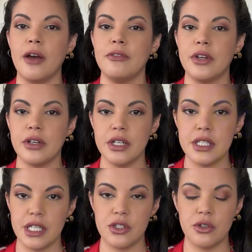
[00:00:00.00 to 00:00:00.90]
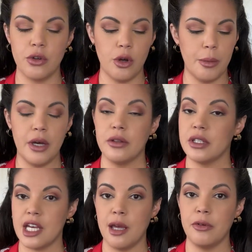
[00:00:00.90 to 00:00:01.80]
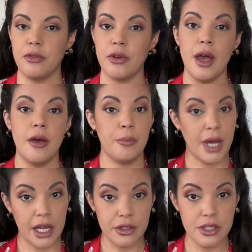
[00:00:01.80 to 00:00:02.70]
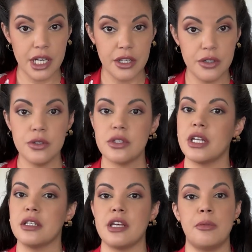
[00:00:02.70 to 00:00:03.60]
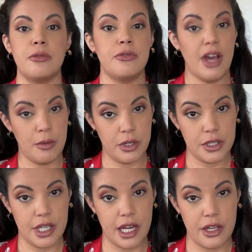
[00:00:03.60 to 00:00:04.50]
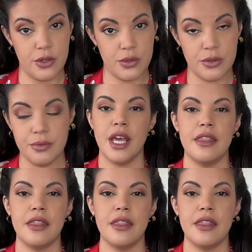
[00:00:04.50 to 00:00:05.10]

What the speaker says: I'm very intentional about the type of patterns that I use and the type of fabrics that I use.